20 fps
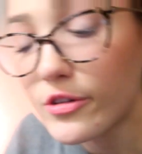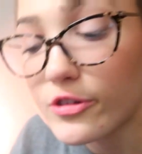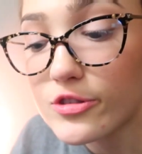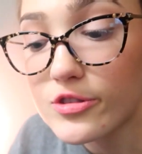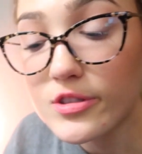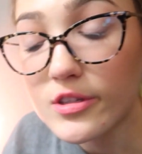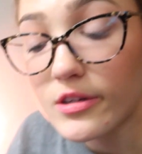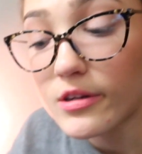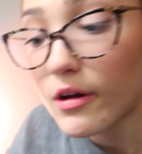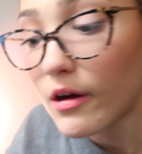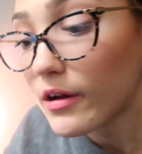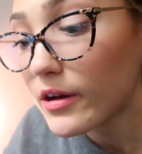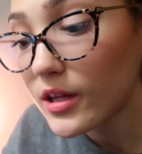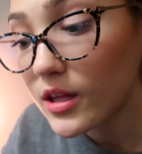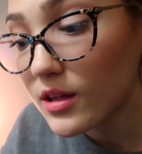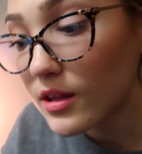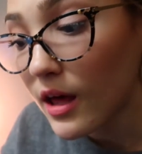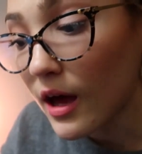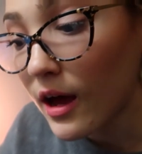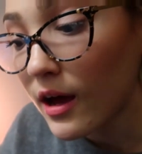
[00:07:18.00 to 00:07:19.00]
so I just did not
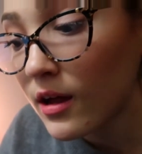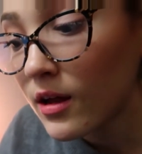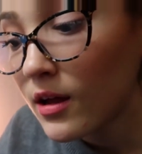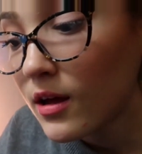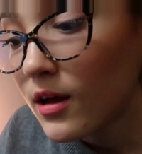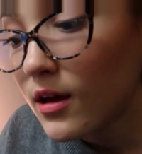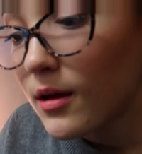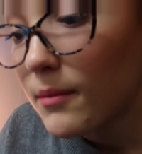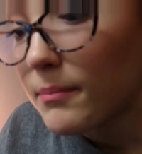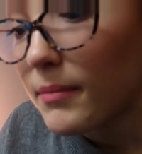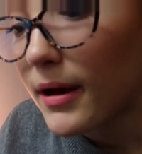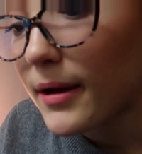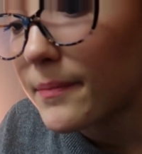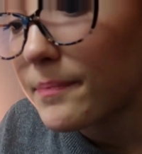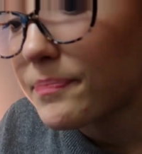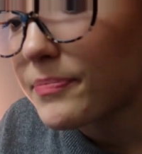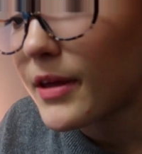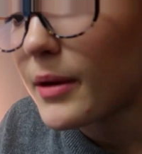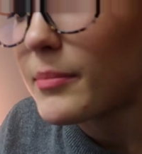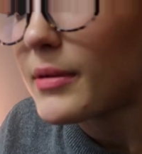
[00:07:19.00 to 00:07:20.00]
need that. But
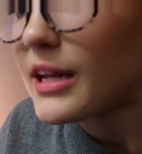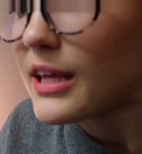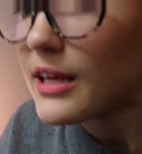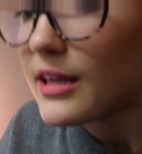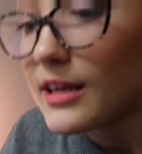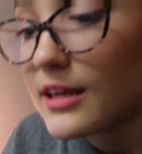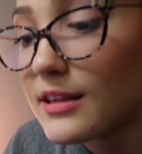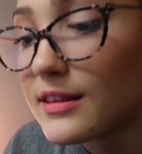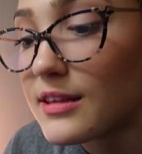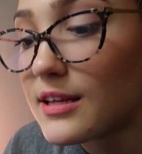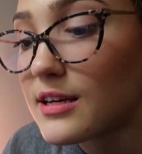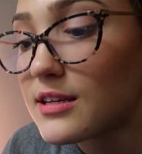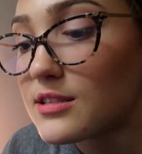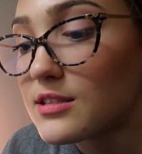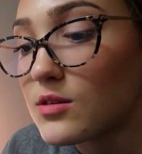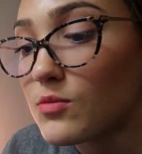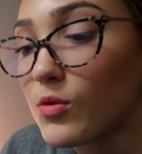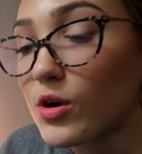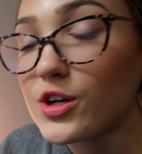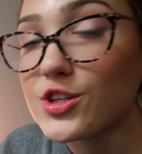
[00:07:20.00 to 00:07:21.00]
I'm gonna eat
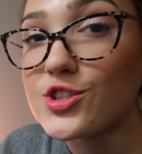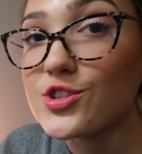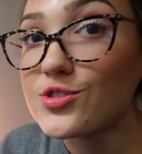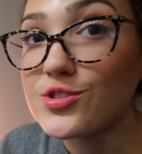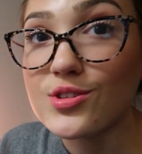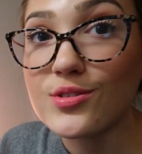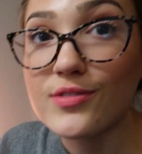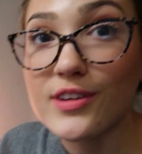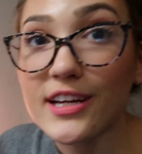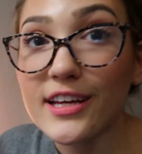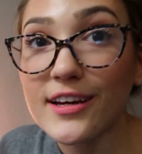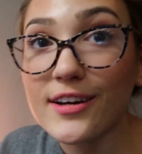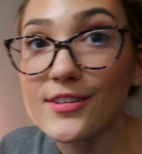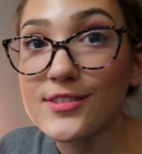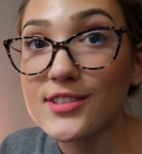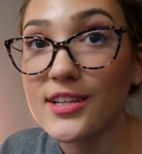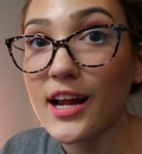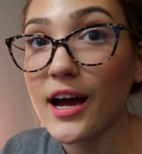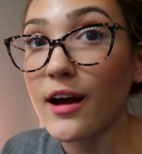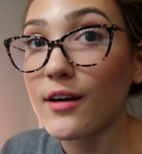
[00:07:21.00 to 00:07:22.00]
this and watch YouTube
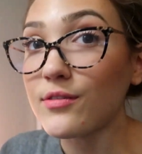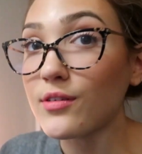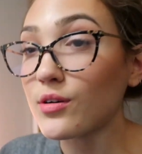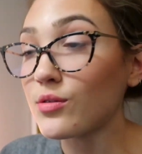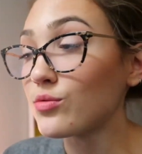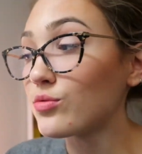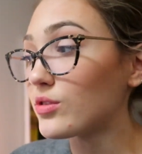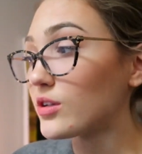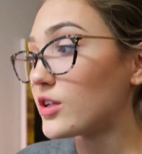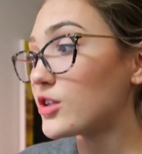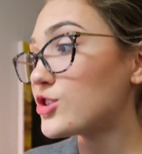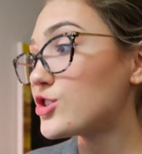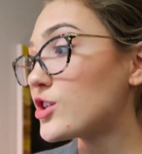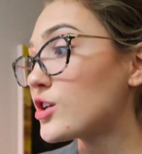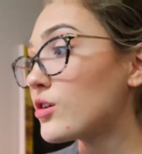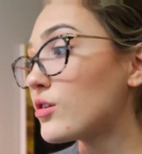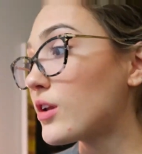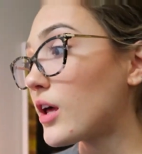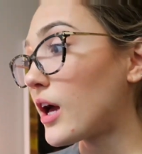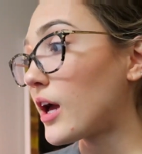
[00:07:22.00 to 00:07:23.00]
videos and have a really
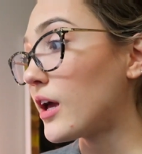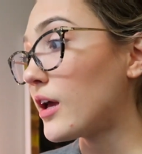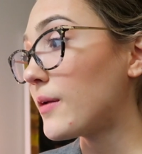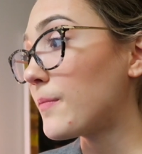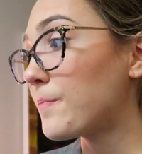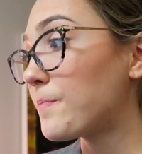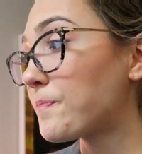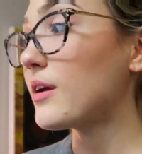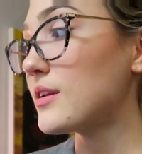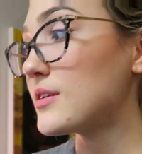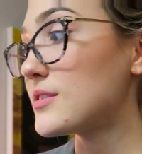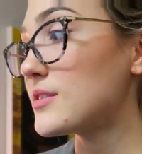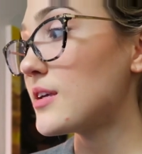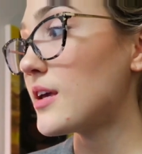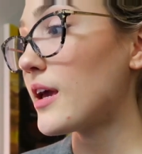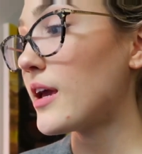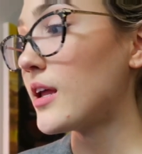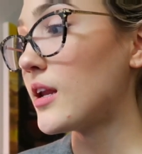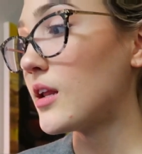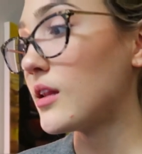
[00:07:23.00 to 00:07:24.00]
chill night. We're gonna
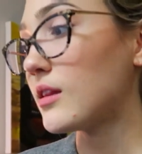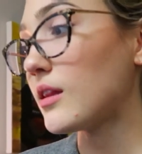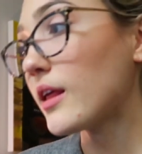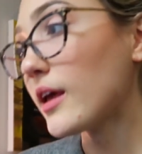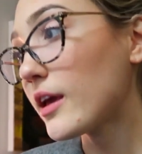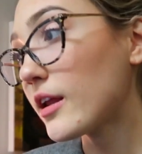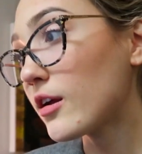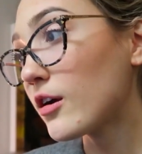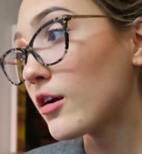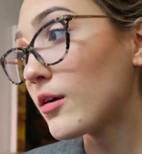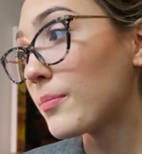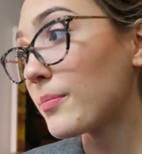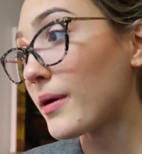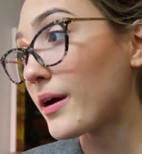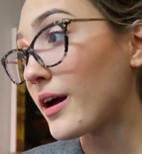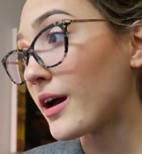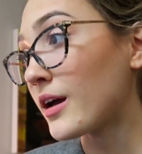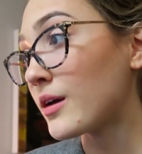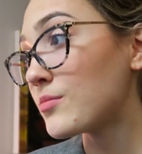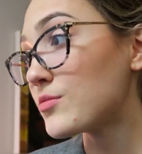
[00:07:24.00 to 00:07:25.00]
see Aiden later,
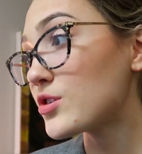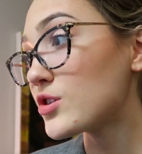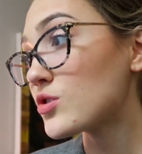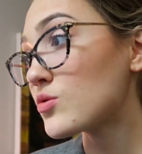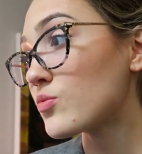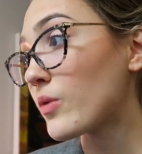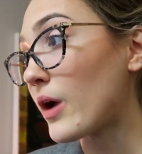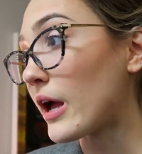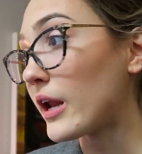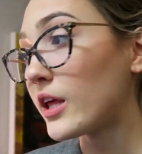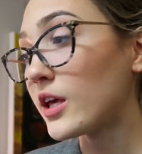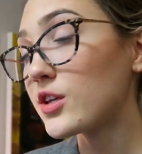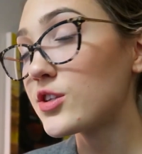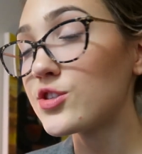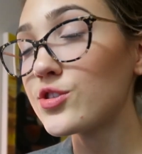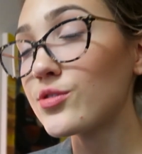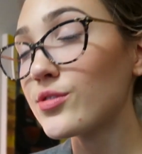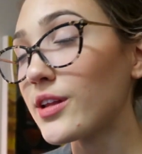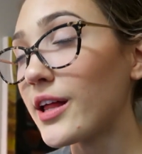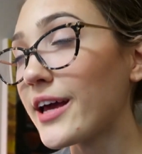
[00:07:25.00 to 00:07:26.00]
but I'm just ready
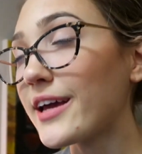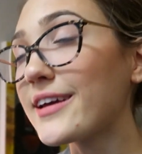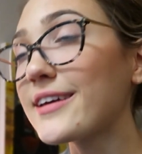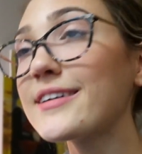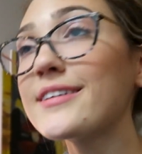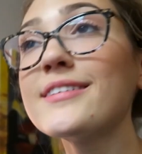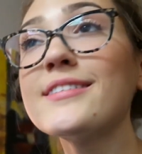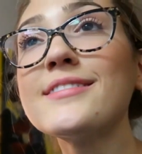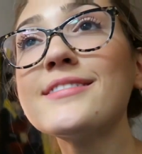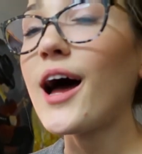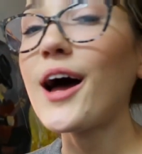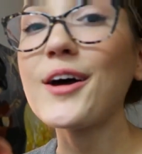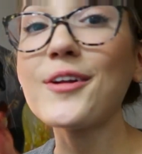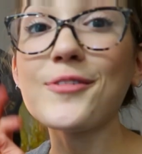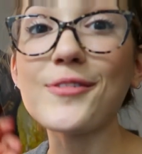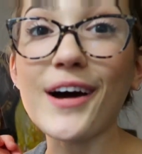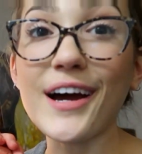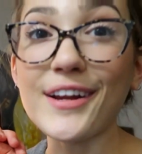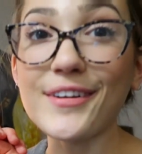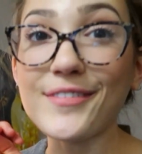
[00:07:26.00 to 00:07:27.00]
to like
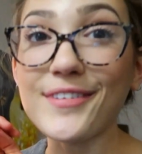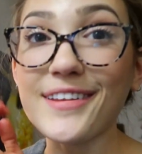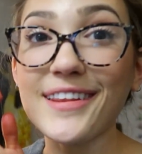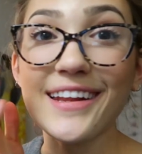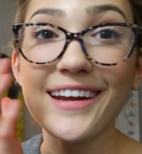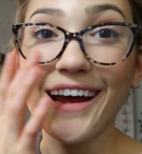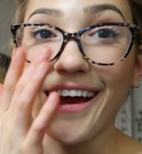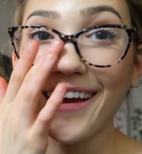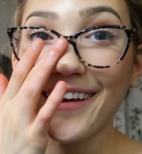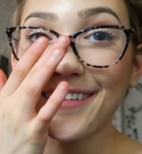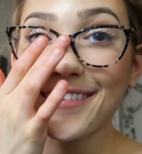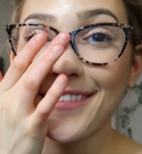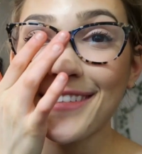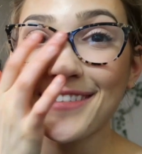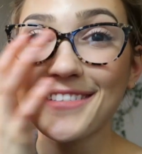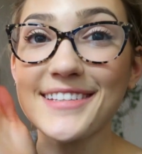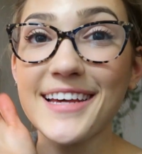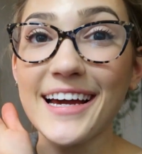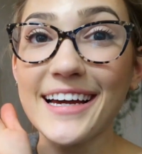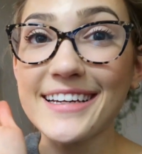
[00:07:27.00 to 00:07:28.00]
unwind for the night
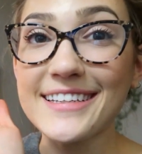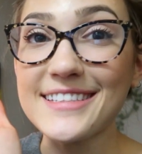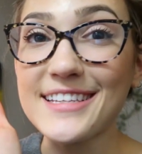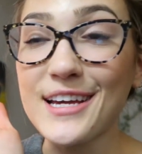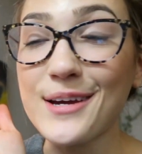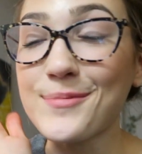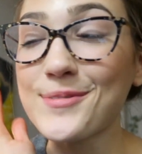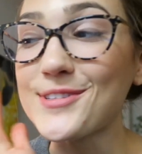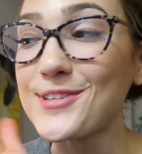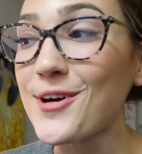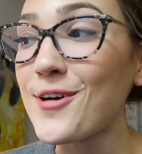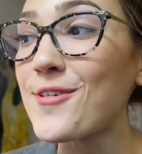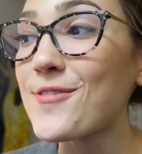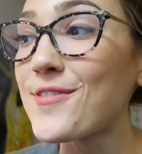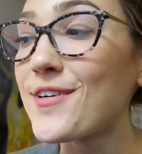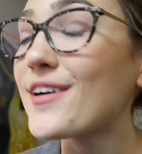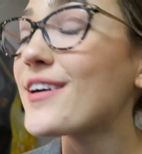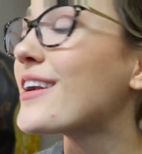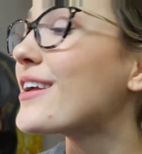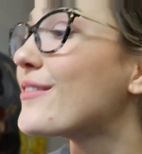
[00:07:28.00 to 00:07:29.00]
since that exam is
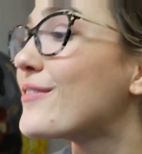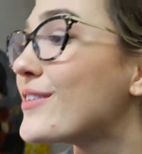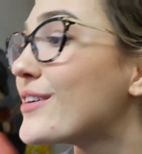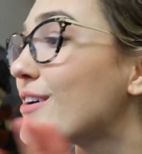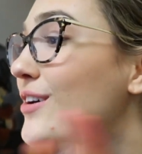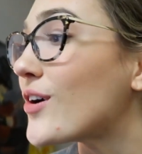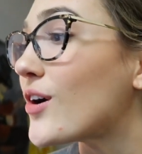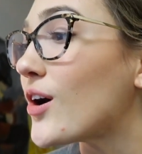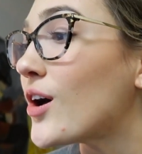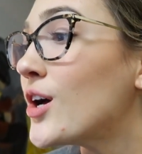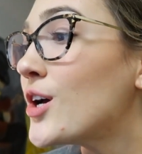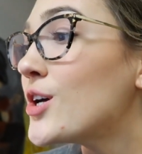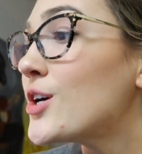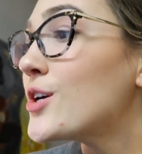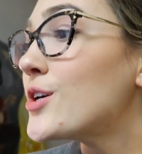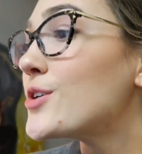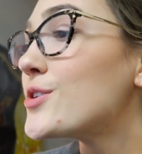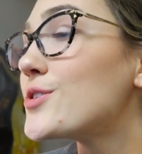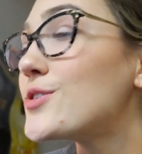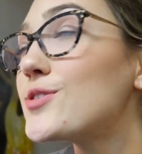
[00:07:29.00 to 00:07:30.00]
over and I feel
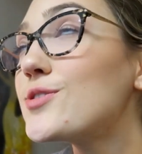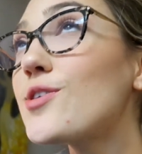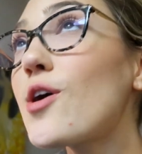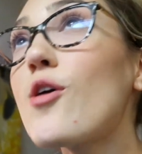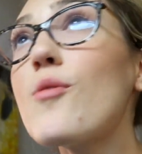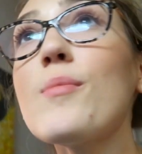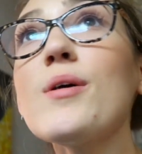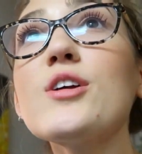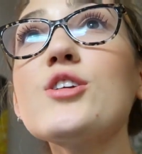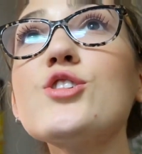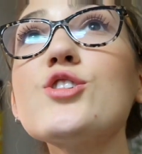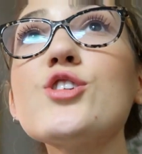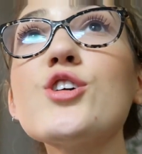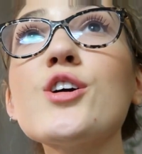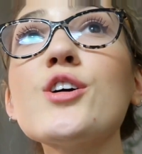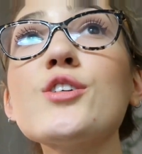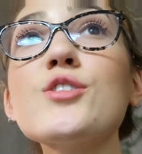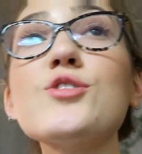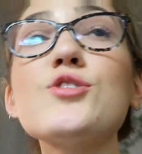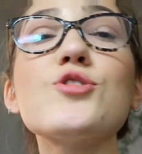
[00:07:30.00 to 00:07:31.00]
so much
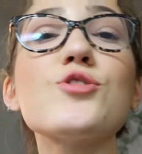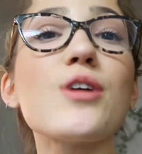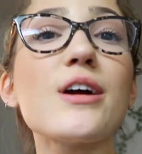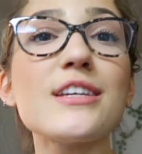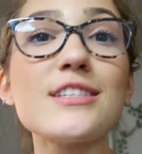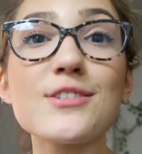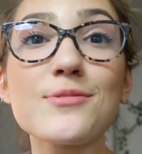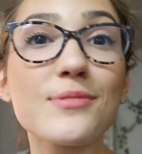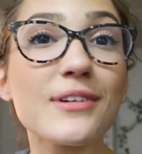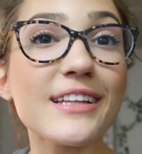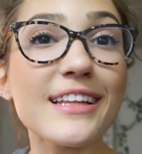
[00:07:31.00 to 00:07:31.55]
stress